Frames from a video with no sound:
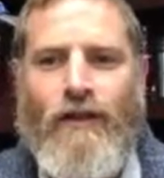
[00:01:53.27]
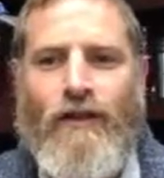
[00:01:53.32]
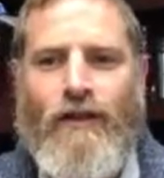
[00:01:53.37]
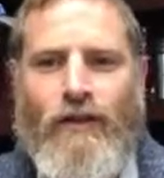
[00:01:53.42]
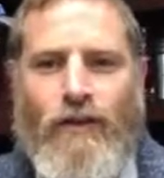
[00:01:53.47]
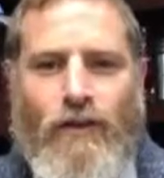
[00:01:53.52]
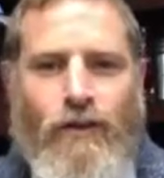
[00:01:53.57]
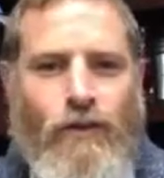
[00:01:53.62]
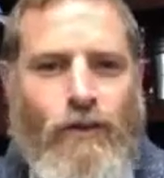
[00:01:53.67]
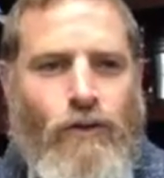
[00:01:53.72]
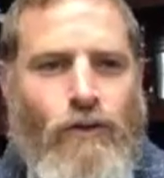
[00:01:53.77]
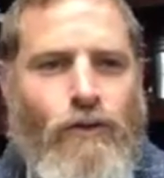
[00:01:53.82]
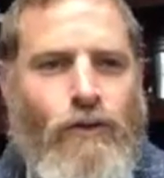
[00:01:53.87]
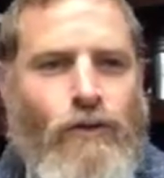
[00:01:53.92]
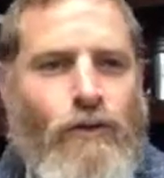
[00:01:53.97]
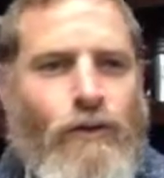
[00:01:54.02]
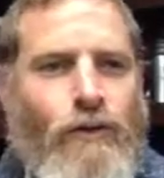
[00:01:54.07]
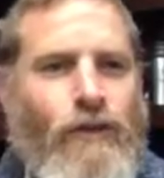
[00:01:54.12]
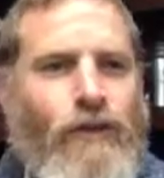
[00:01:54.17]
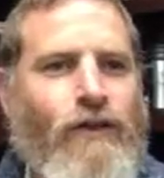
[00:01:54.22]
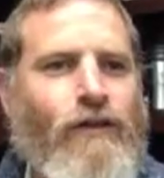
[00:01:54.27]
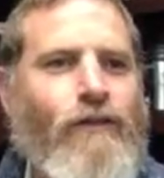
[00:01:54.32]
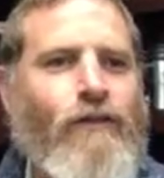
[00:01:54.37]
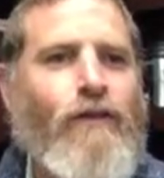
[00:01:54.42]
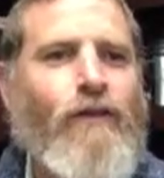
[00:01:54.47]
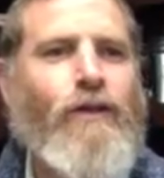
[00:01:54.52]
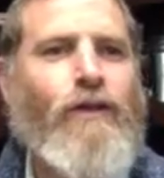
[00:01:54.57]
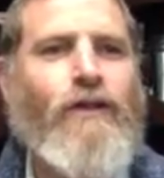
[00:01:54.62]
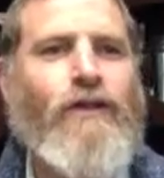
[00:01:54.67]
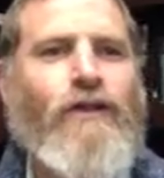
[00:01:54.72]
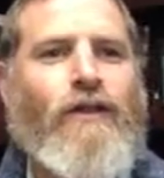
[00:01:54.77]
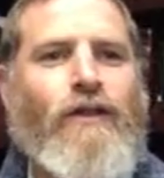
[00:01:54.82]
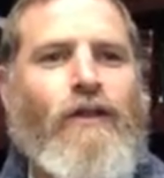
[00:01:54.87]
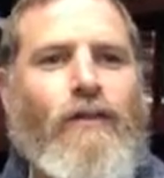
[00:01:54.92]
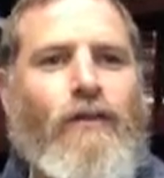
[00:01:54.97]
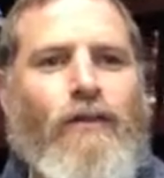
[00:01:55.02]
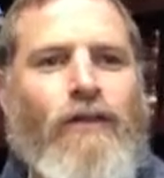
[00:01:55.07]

and it's true, especially if you translate the